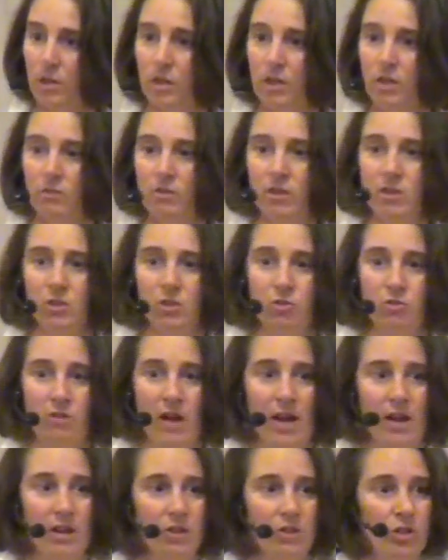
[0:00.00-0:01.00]
clearing
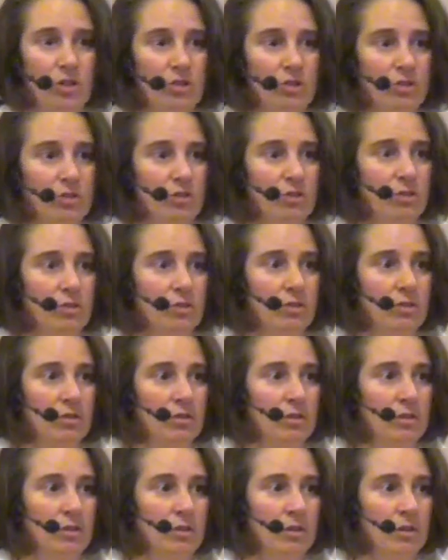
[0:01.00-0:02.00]
strategies.
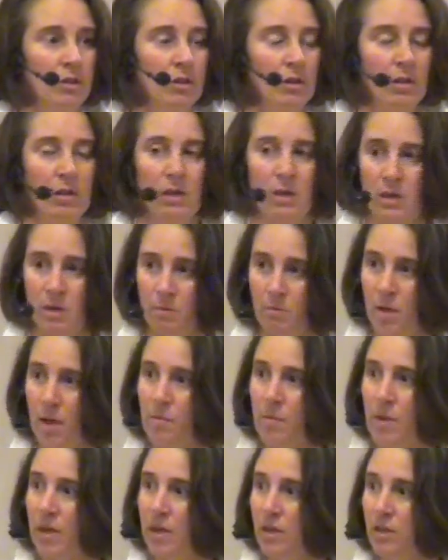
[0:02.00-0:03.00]

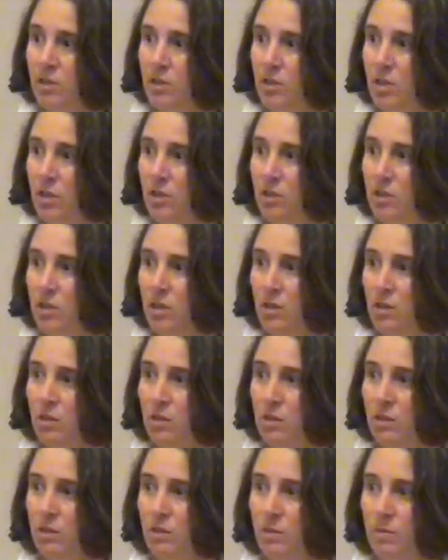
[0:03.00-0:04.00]
Am I making sense
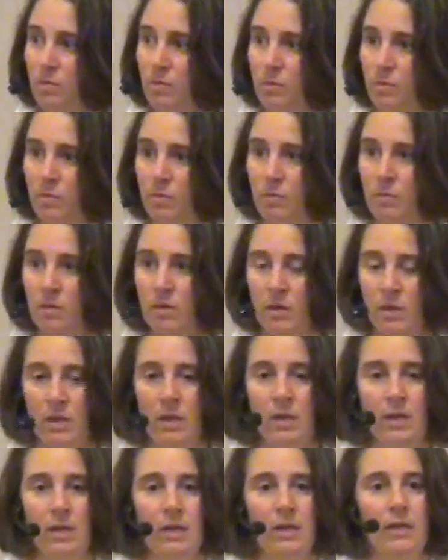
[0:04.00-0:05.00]
here?
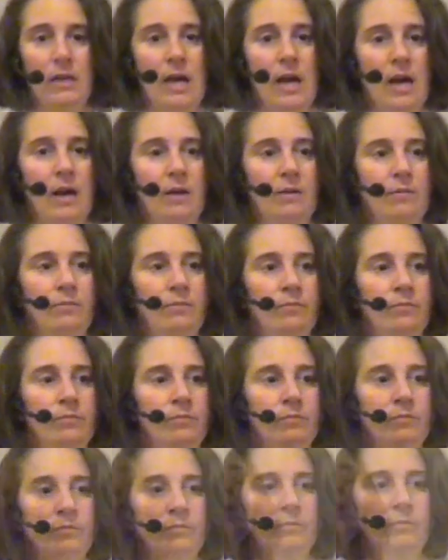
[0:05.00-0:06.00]
Yeah.
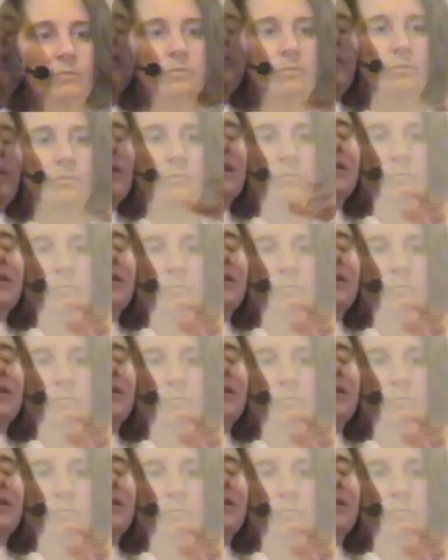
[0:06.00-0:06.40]
It must